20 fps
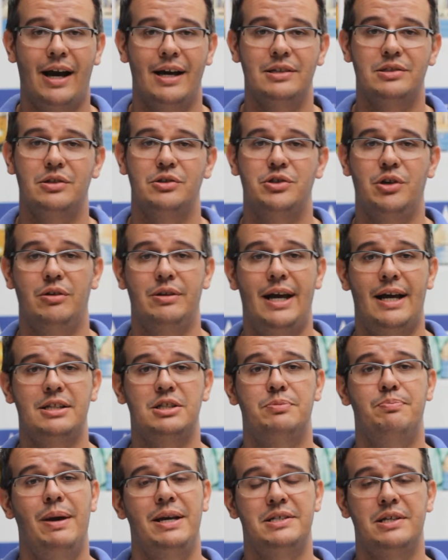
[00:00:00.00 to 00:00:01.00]
guys, so
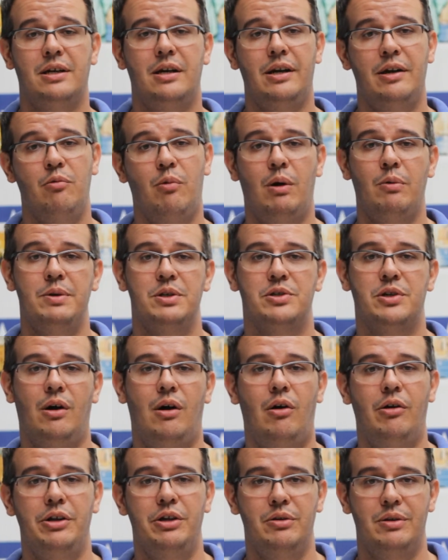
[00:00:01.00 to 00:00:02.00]
that's basically what we
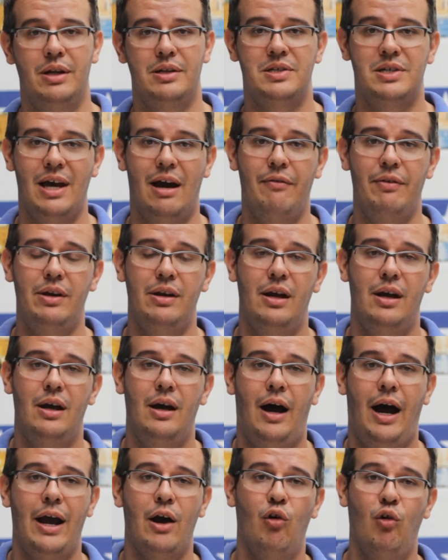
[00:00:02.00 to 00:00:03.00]
saw in Unit 7.
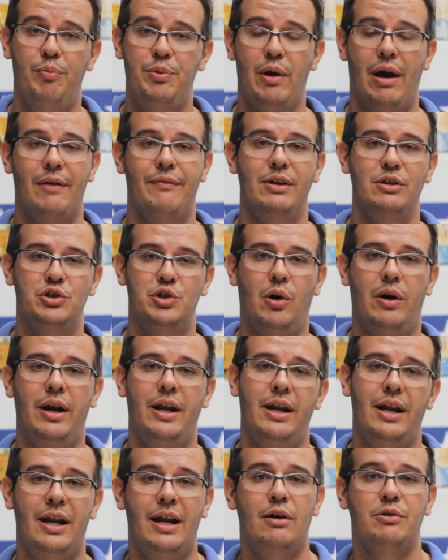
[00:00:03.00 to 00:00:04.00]
I hope you have
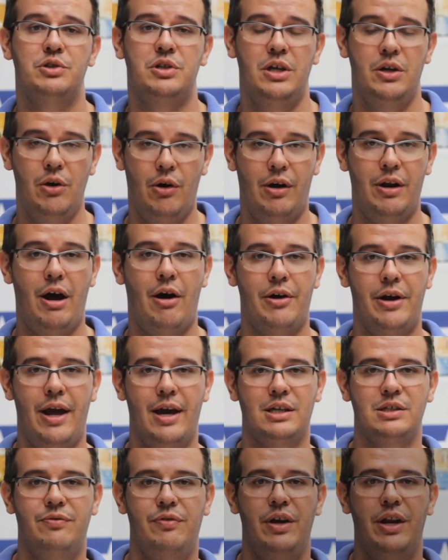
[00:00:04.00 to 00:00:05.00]
enjoyed it, and I'll see you on our next